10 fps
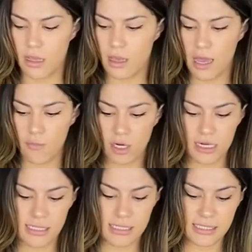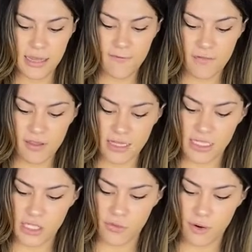and we're gonna sift this
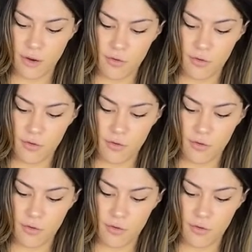through.